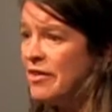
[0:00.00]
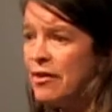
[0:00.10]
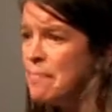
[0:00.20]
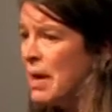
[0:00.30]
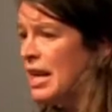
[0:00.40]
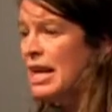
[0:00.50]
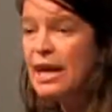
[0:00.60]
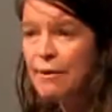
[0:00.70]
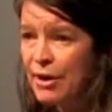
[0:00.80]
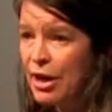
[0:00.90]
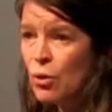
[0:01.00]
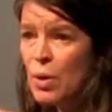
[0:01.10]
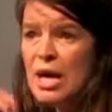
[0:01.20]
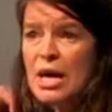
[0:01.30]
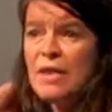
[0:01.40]
This has meant Leith Hill,
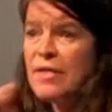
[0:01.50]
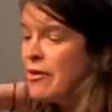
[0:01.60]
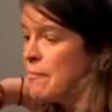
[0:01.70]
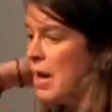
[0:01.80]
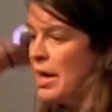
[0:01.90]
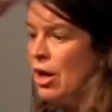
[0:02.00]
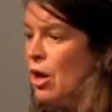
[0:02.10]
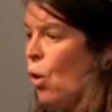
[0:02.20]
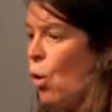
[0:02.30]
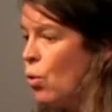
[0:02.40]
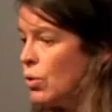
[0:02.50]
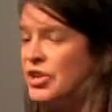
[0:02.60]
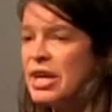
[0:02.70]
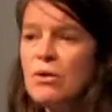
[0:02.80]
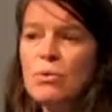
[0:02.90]
this meant Horse
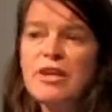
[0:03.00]
Hill,